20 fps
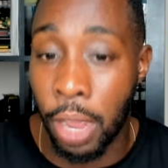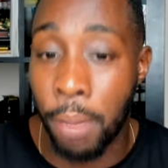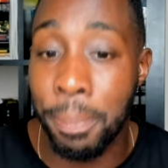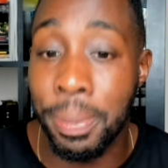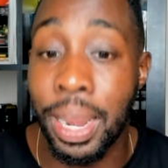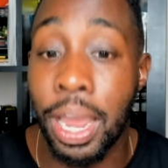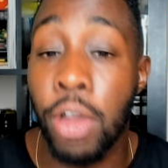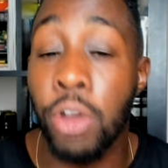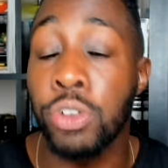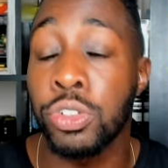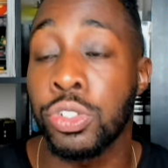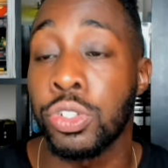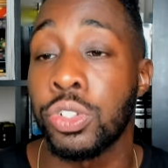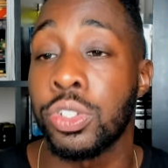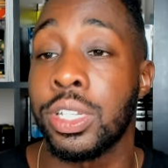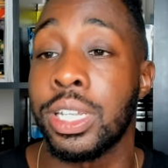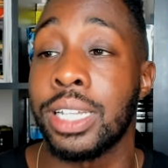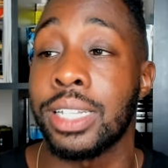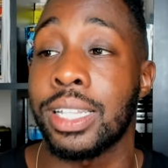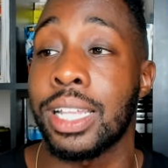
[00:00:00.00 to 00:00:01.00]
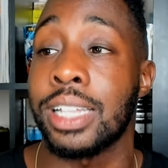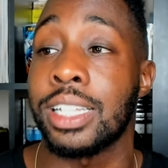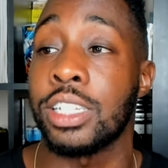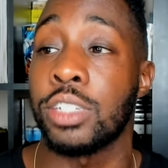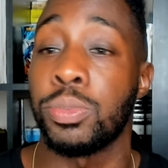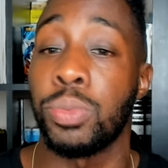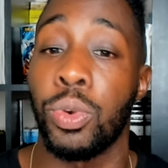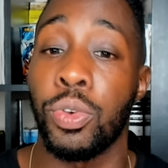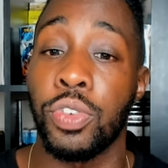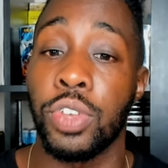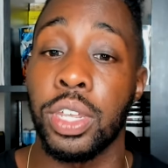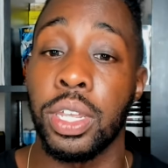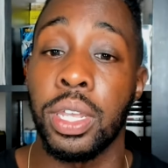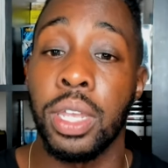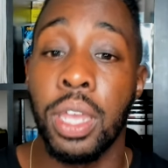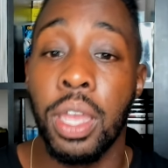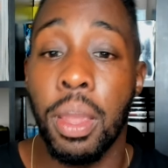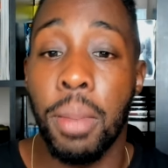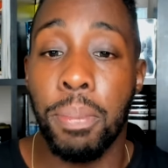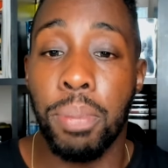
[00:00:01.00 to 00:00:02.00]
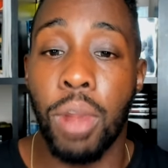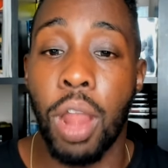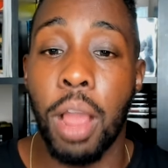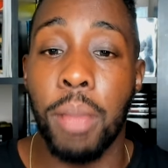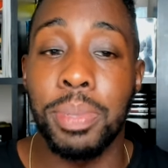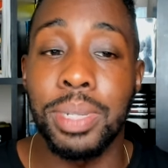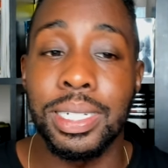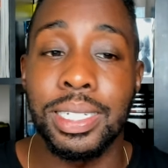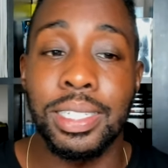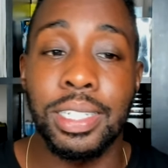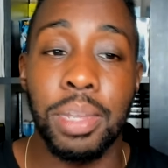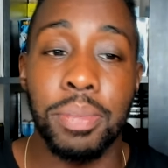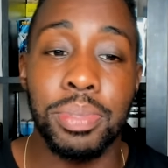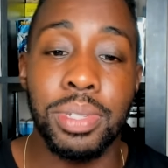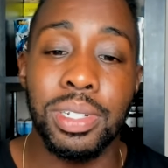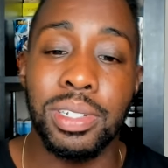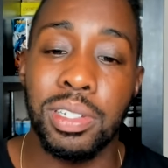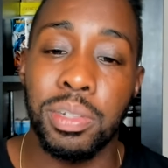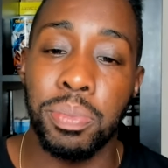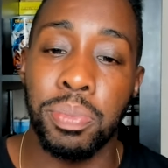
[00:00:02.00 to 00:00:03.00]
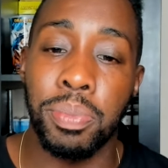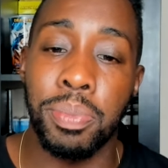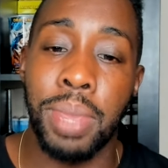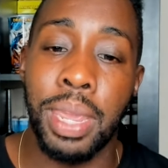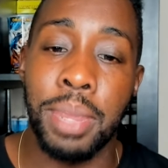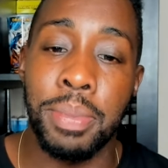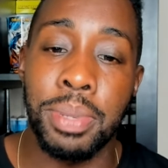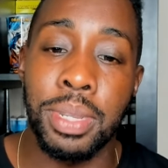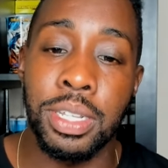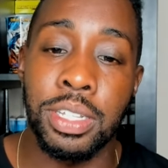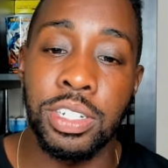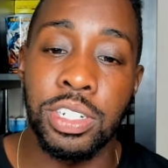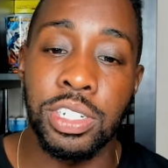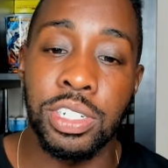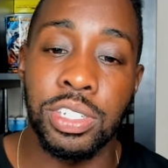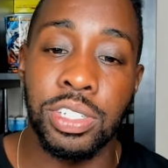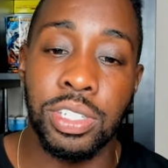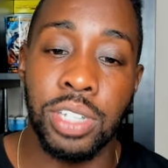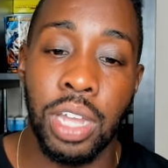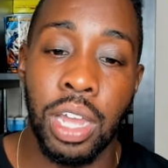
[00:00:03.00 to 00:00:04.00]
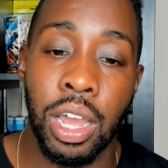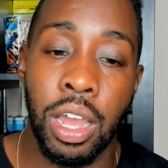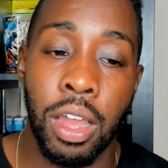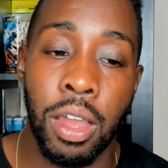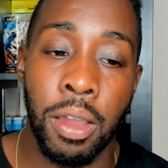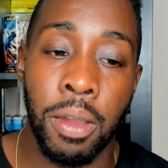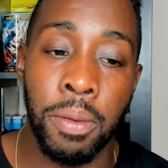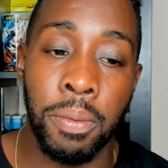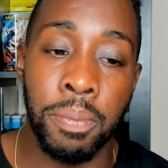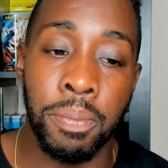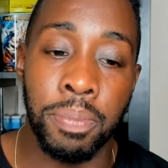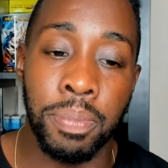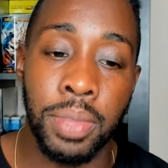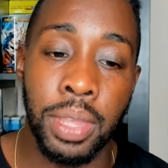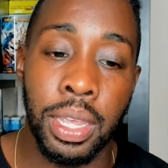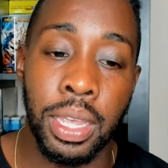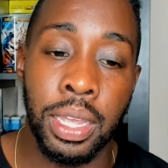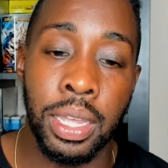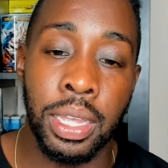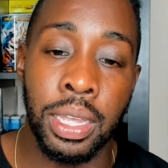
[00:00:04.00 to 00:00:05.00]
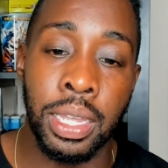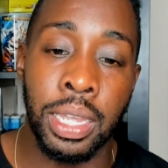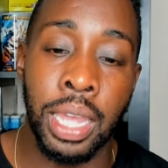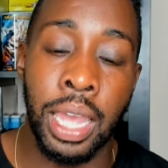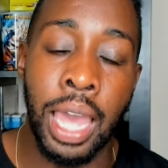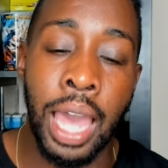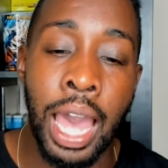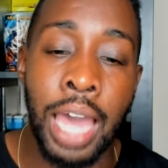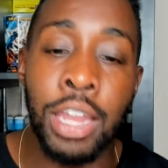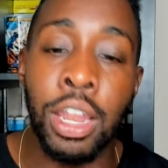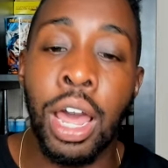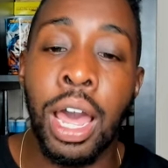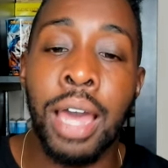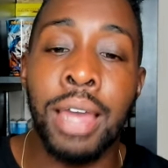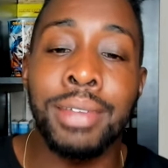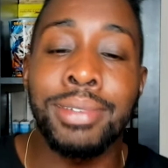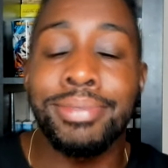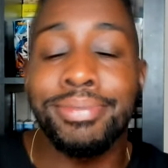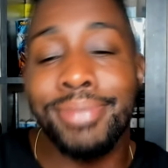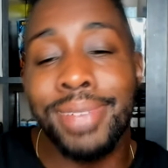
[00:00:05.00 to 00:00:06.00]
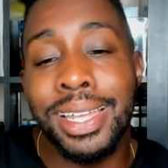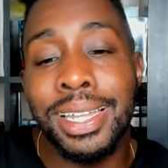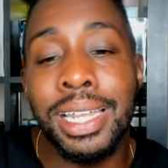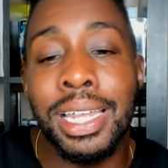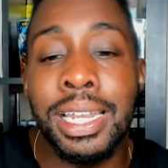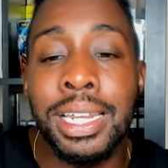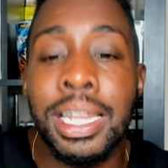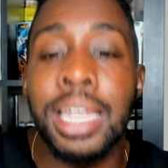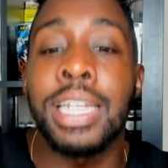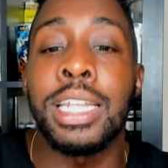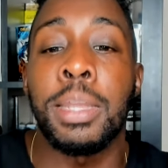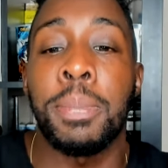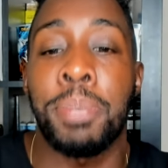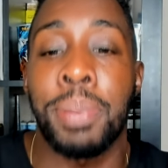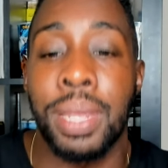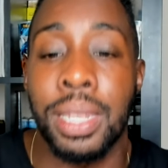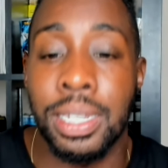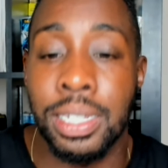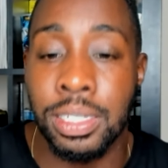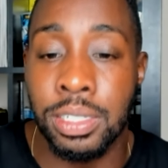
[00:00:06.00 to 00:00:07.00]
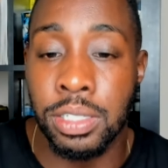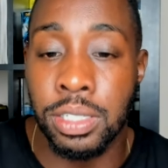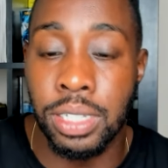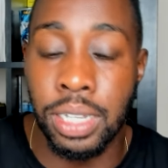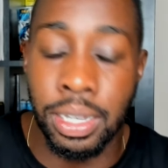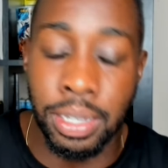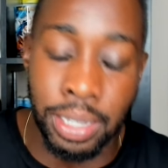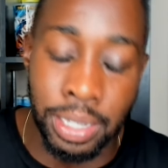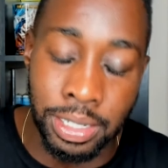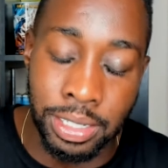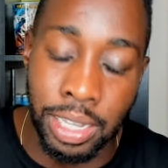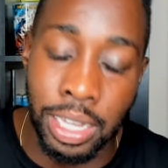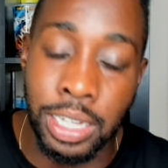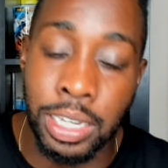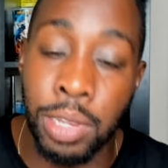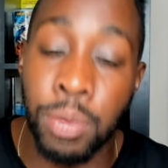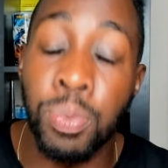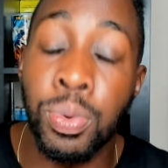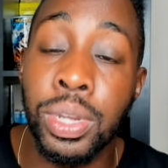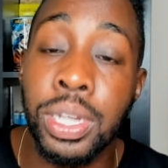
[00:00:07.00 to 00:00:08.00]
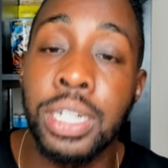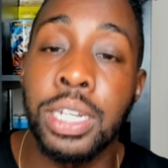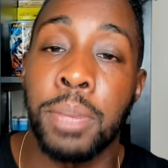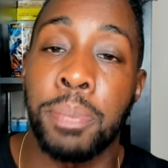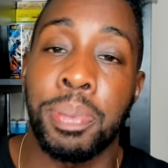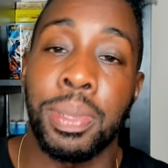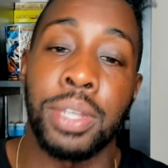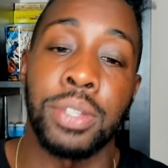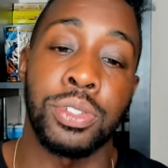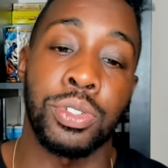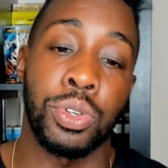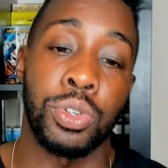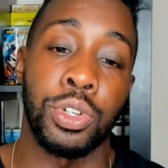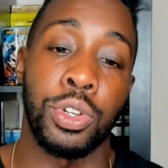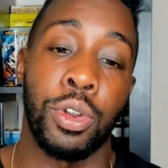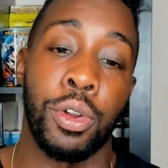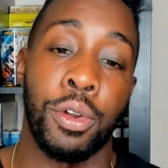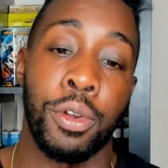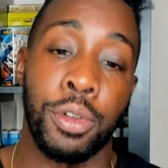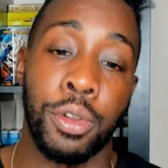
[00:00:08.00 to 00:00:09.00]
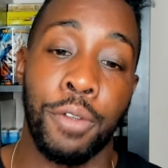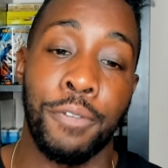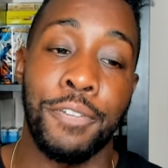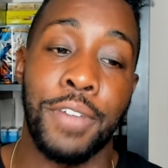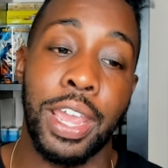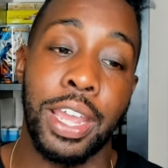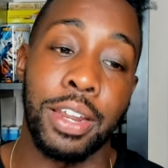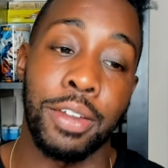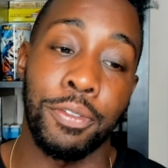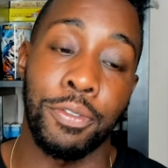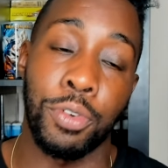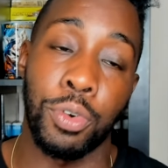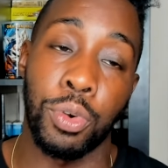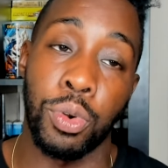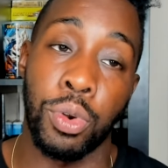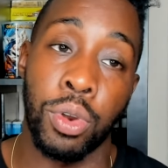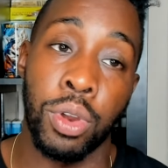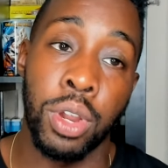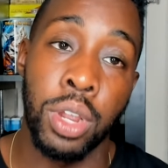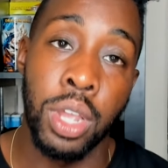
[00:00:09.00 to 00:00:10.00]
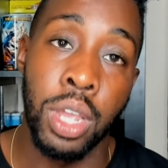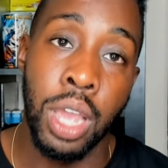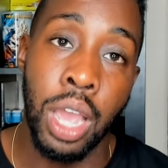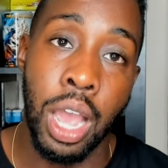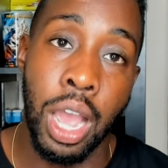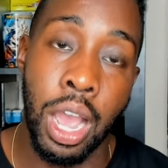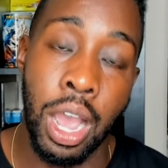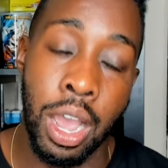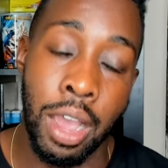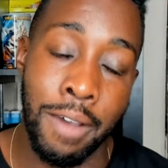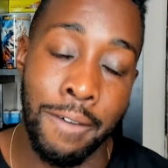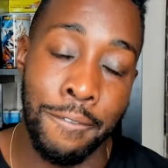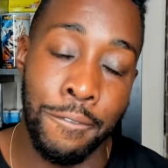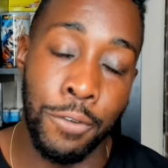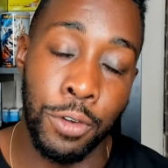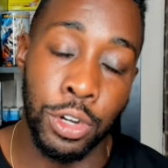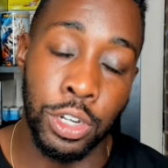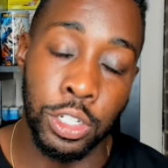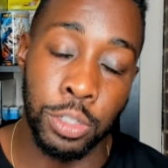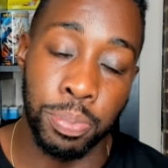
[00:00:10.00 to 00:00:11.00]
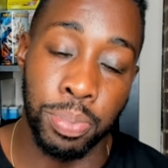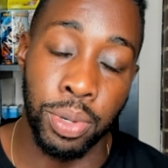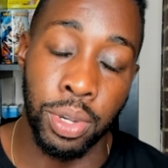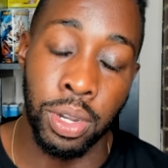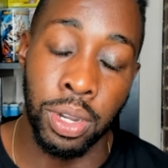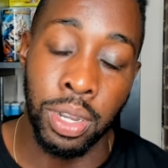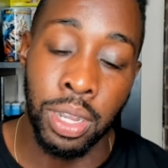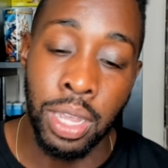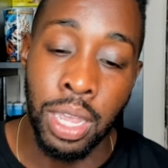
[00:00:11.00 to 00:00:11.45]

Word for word: But I also think that this movie probably is something to maybe just um, eh, it, I, it, it, it depends. It, it, it really depends on your your fandom for uh, for this book.